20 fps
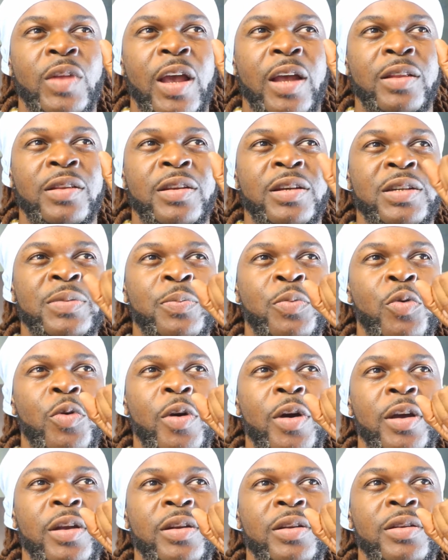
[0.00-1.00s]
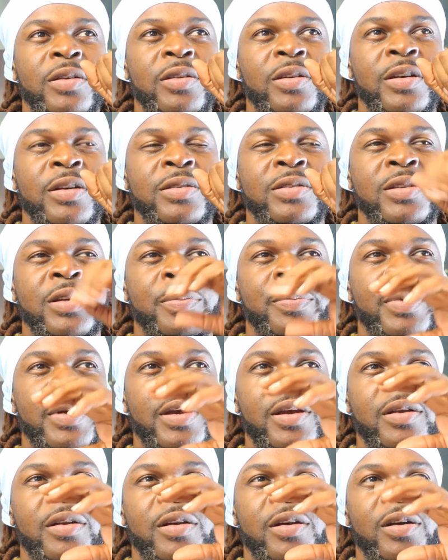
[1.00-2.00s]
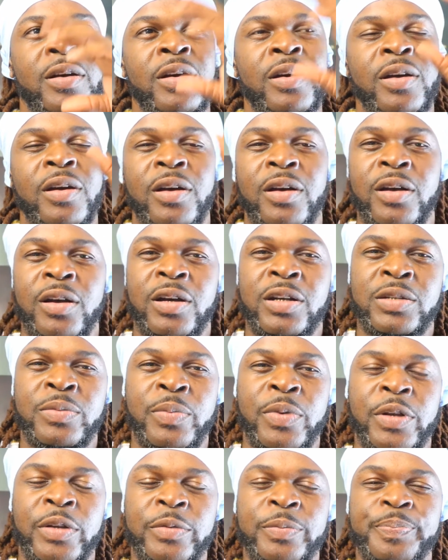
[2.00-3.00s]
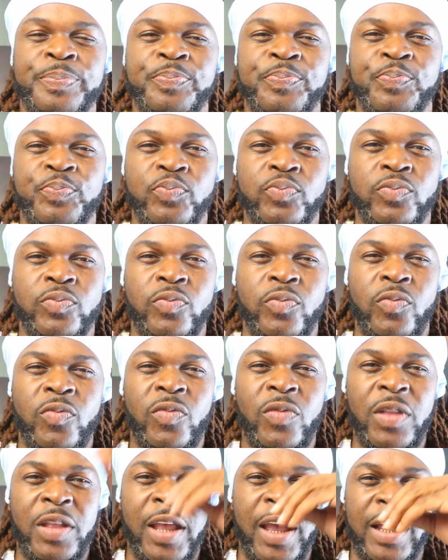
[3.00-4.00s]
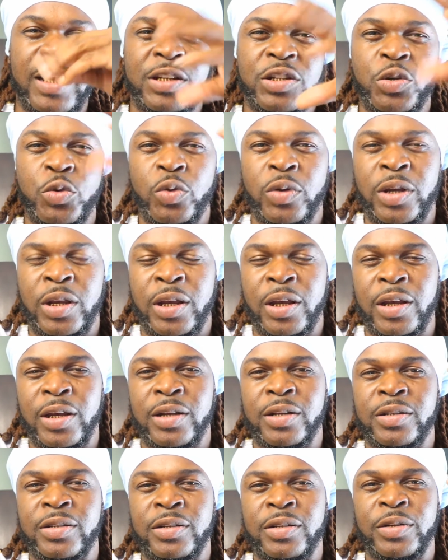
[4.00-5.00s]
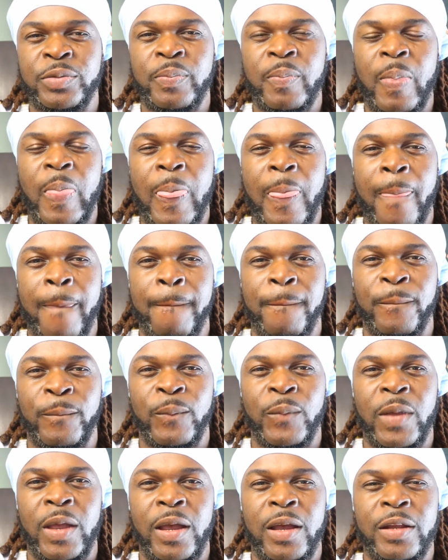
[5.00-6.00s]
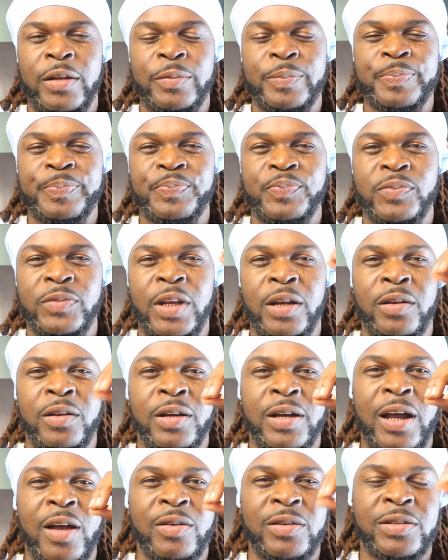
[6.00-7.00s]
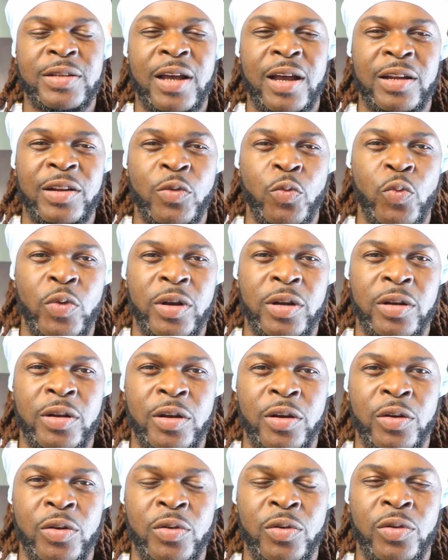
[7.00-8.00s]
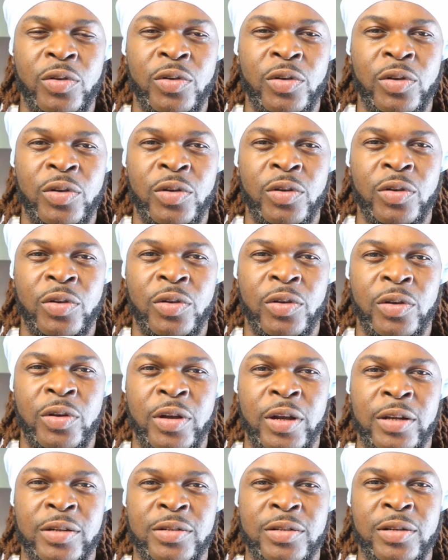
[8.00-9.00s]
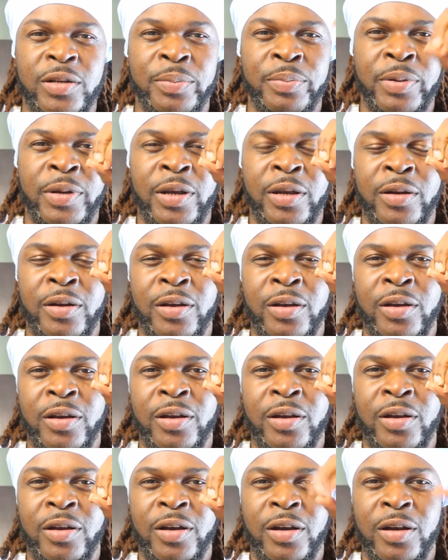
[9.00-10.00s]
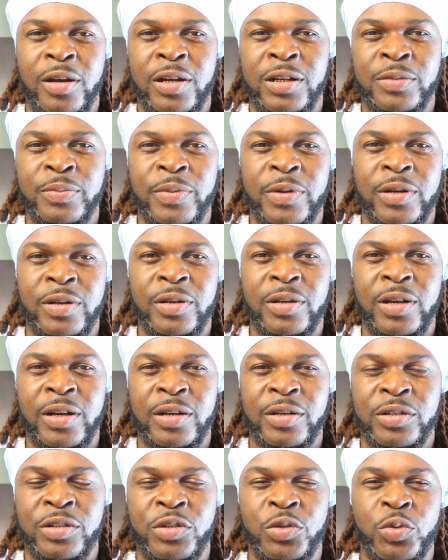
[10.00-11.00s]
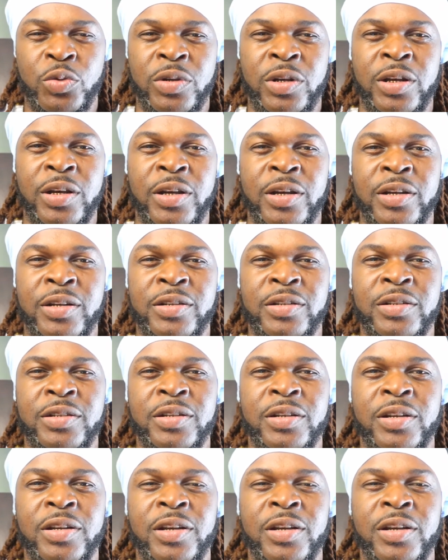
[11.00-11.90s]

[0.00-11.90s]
At this point, it's Lupita, her husband, and 2 kids. And they look outside the window. It's Lupita, her husband, and 2 kids.